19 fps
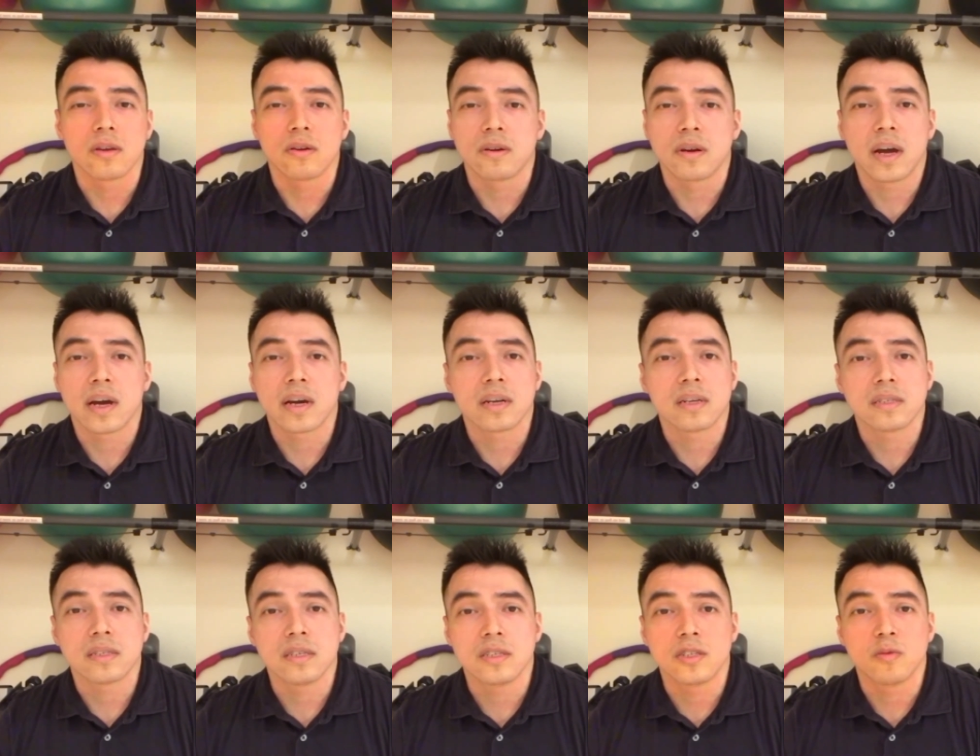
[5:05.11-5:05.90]
You're not going
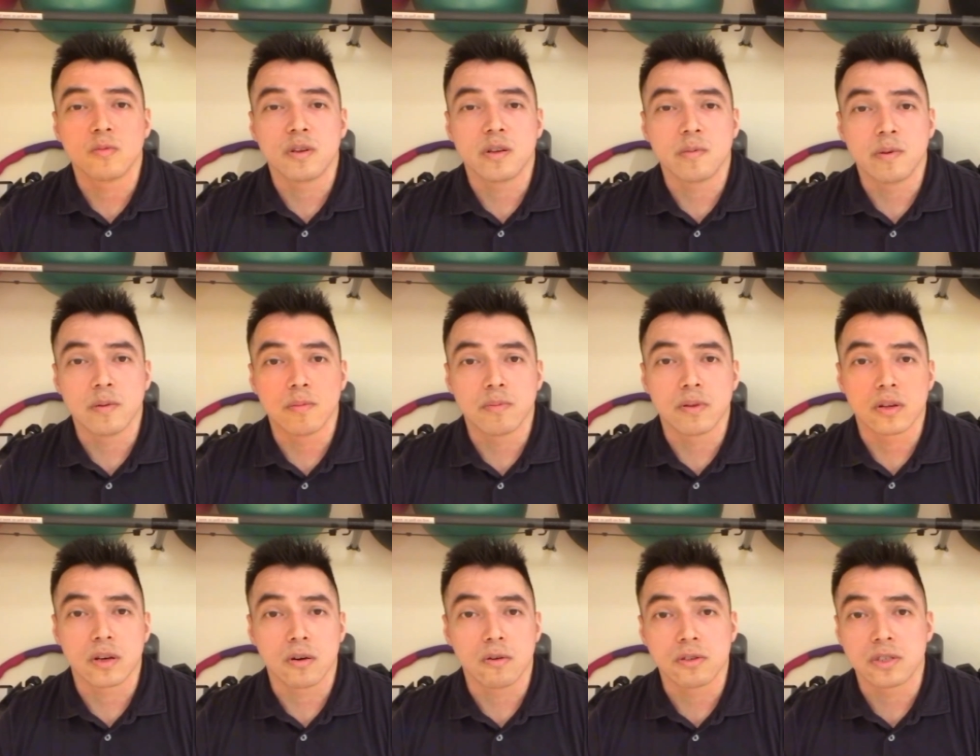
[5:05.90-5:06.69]
to see too many
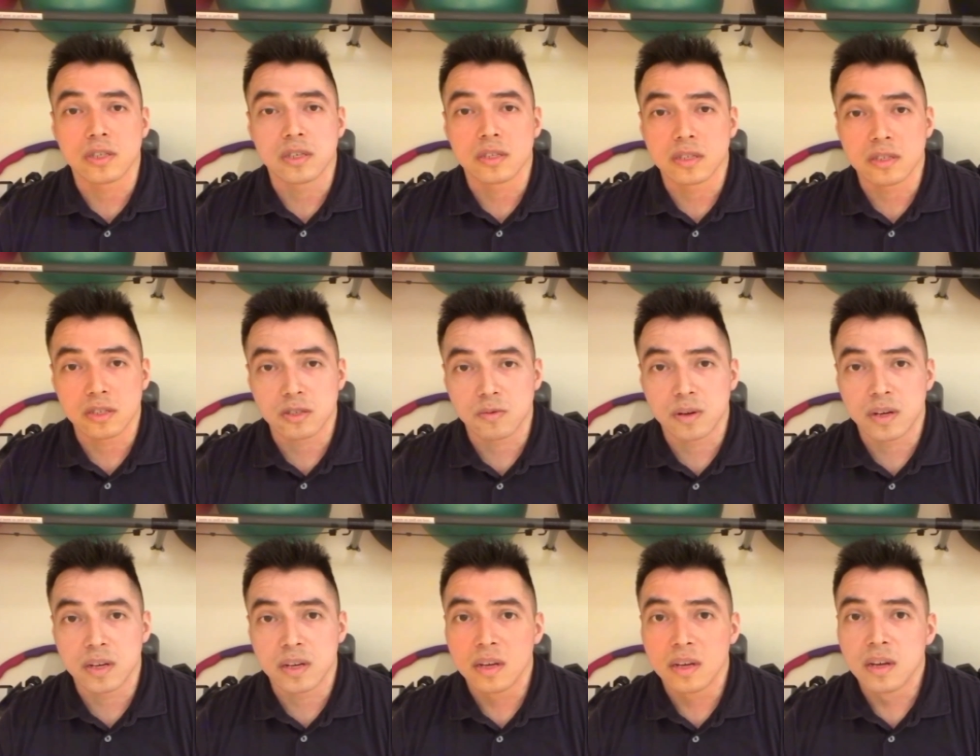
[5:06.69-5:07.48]
people coaching it this
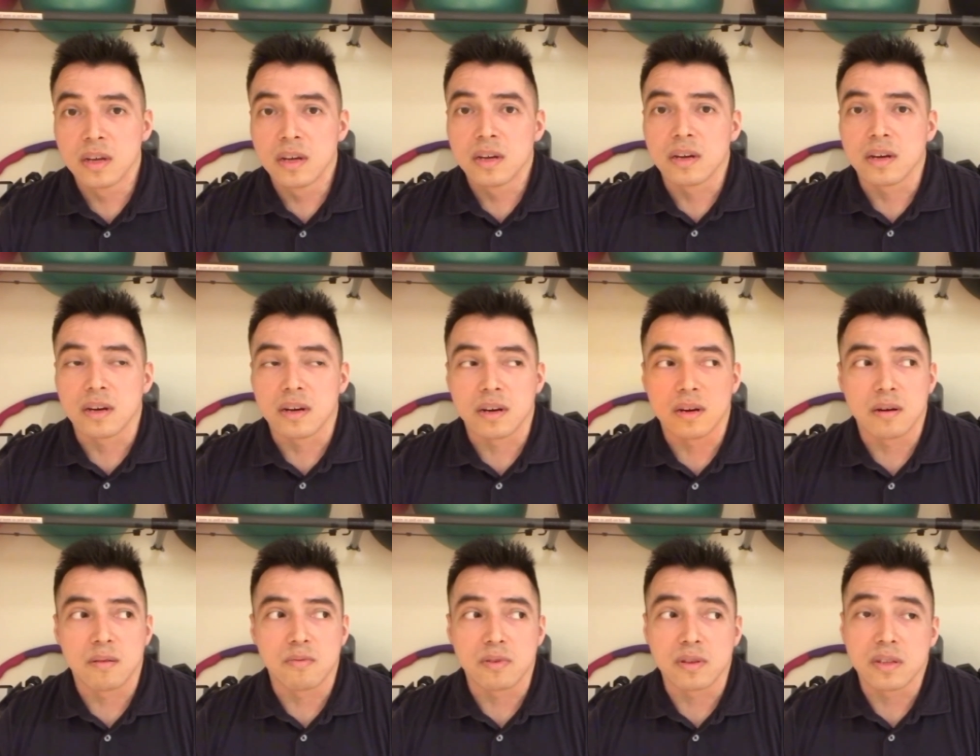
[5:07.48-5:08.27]
way.
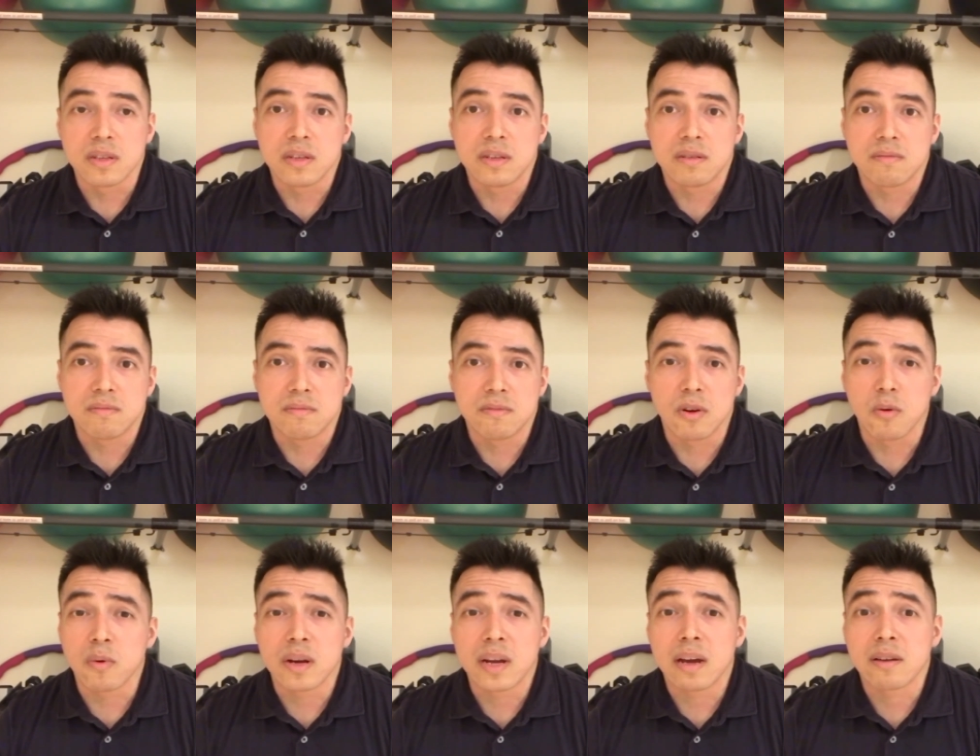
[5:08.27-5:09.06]
Really, no
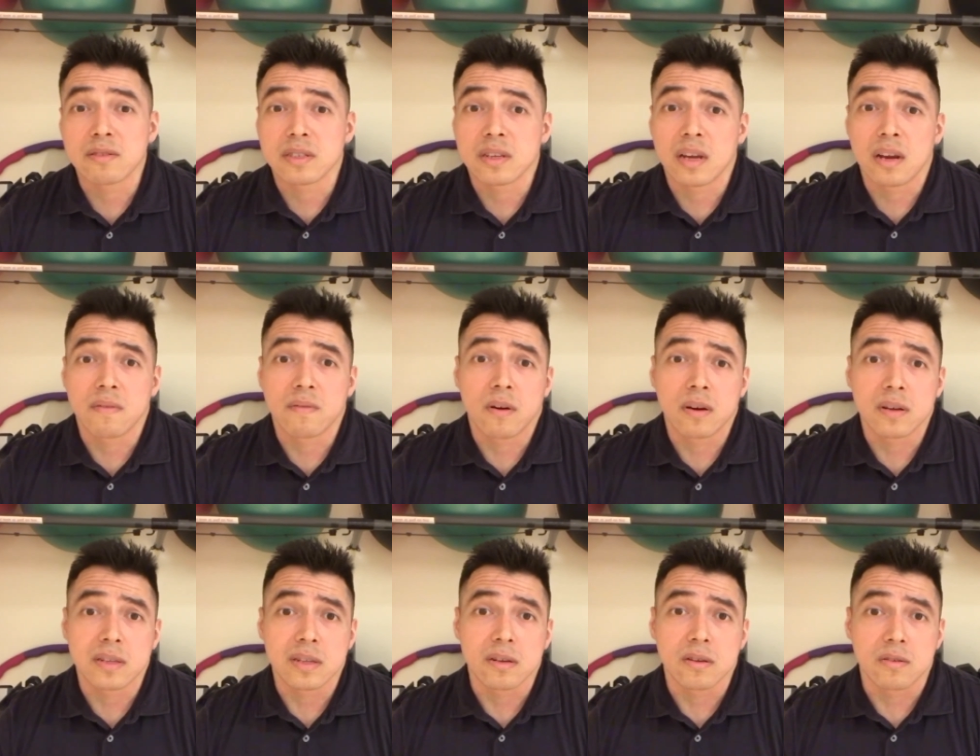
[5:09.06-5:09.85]
one outside of our
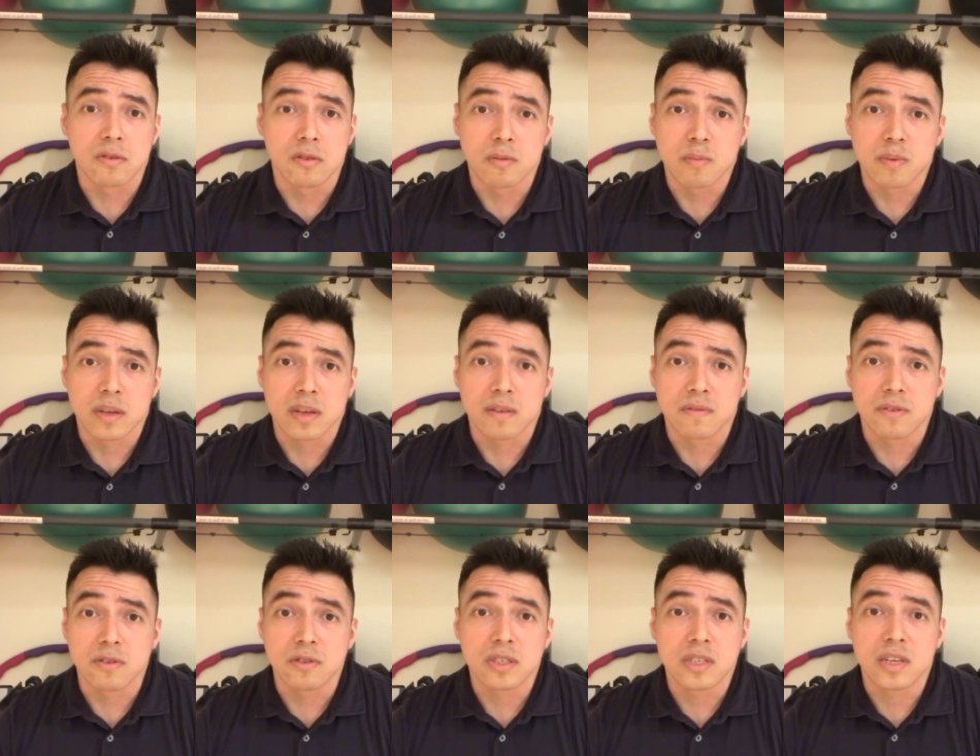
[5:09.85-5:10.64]
little group. Like
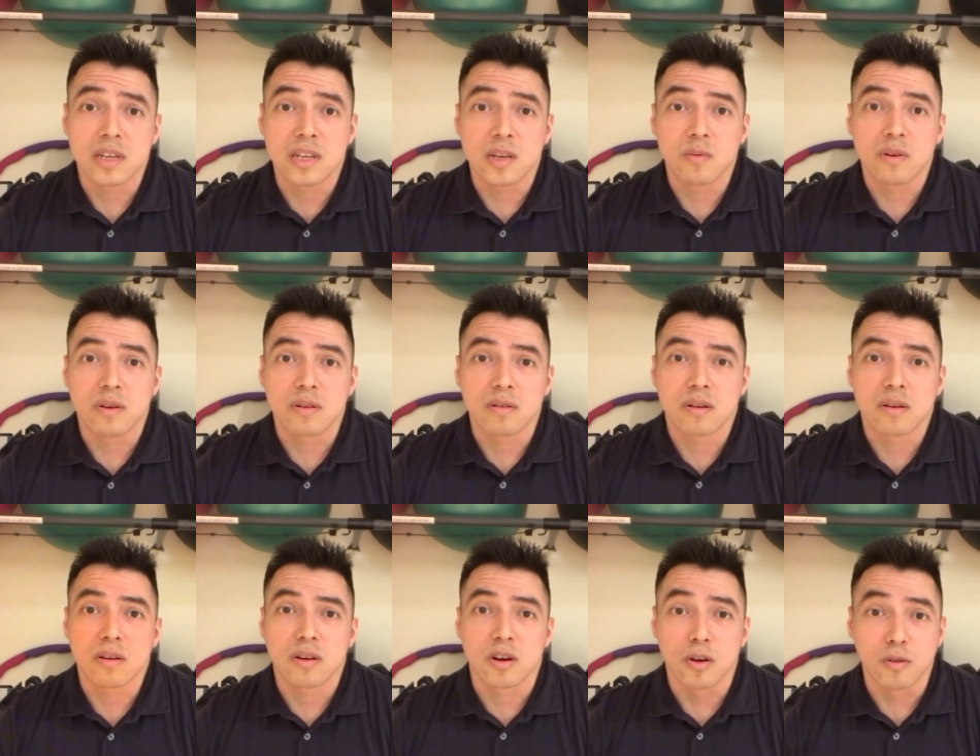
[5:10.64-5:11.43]
if you see anyone
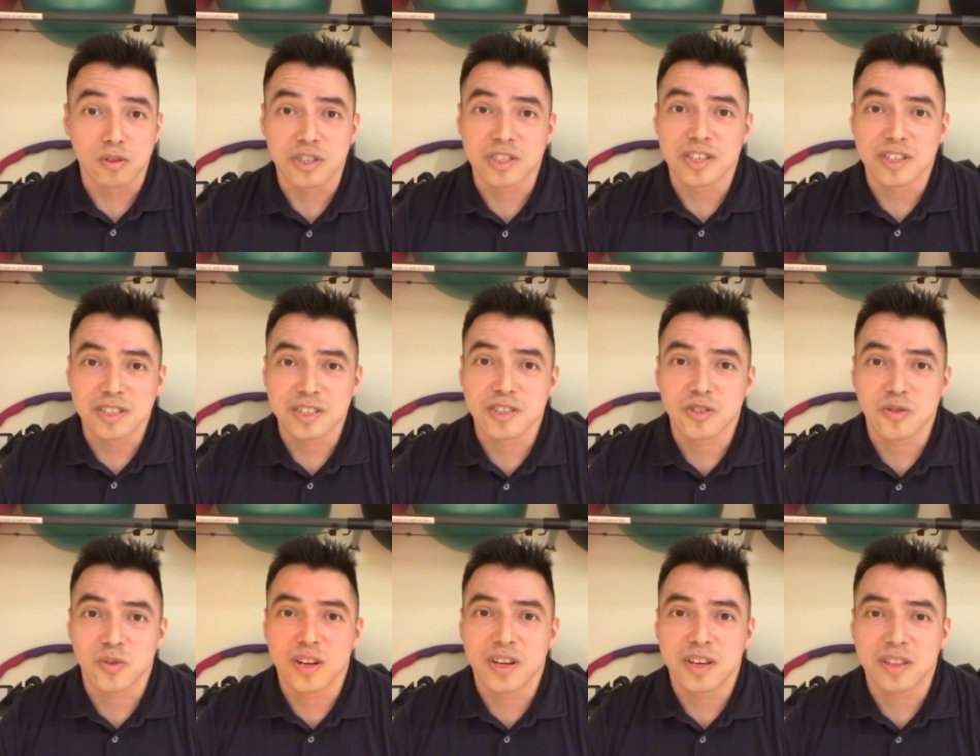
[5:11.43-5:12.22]
coaching it
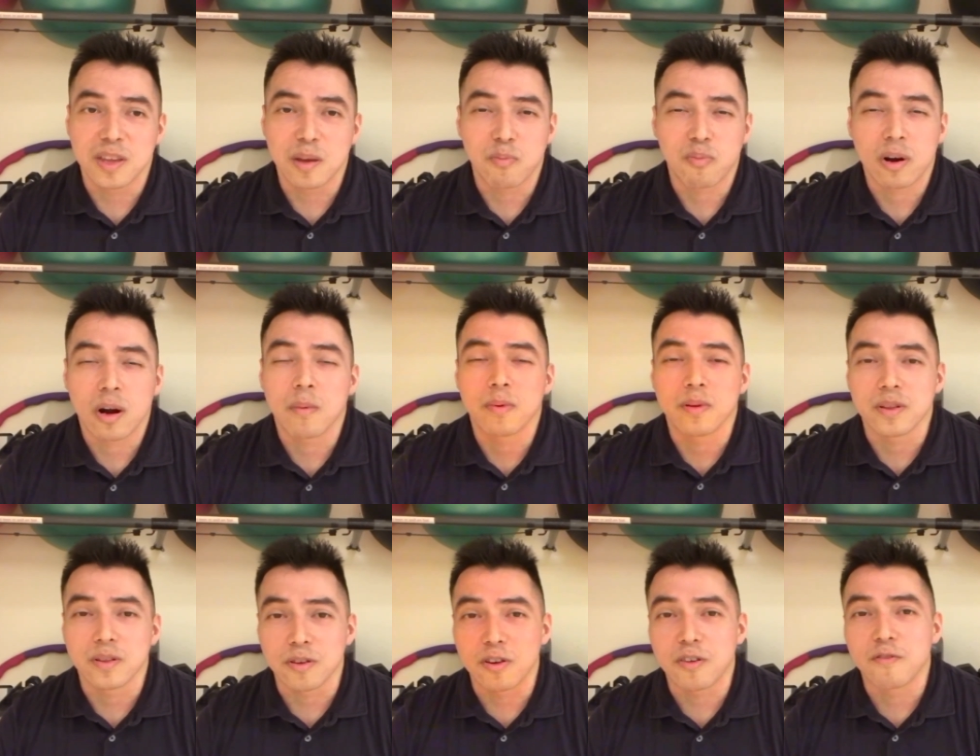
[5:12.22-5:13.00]
this way, they
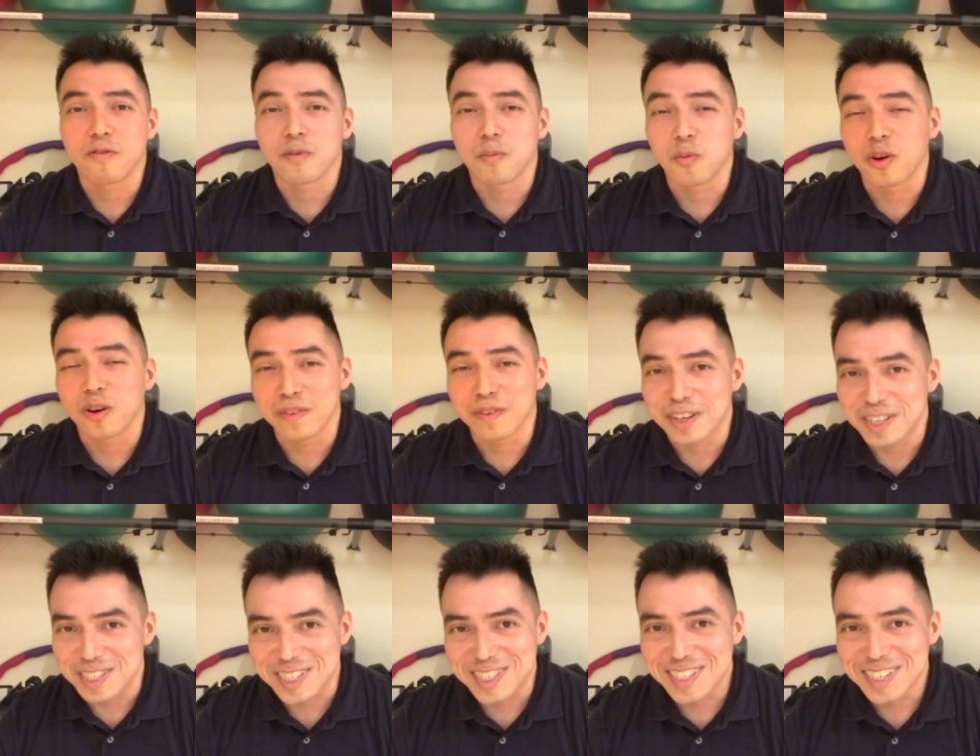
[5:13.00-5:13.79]
probably learned from one of
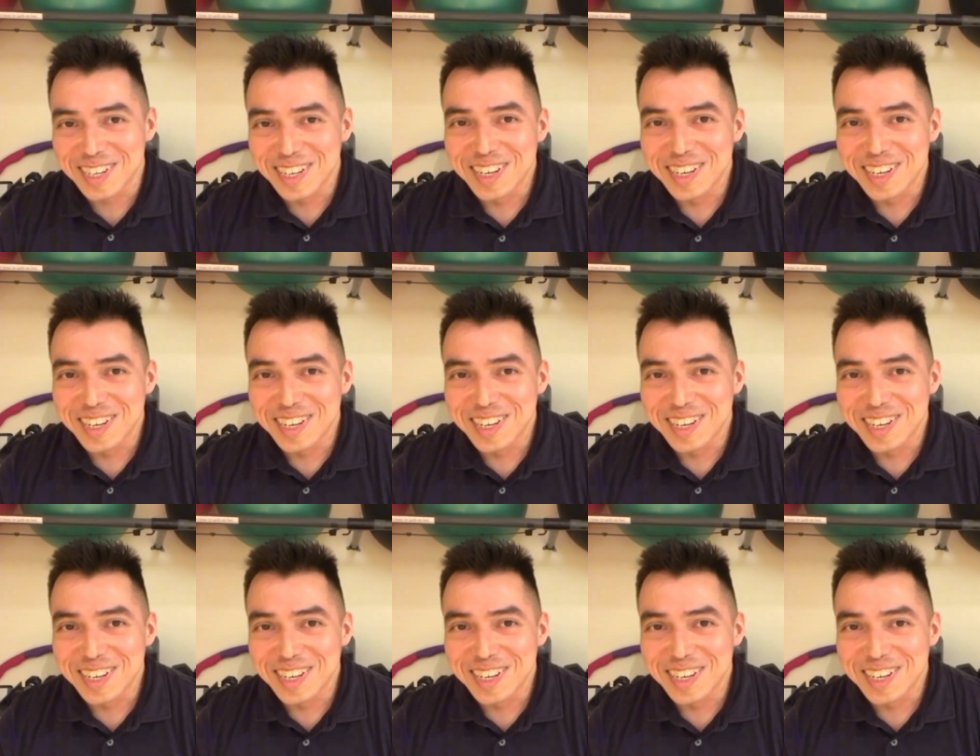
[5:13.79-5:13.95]
us.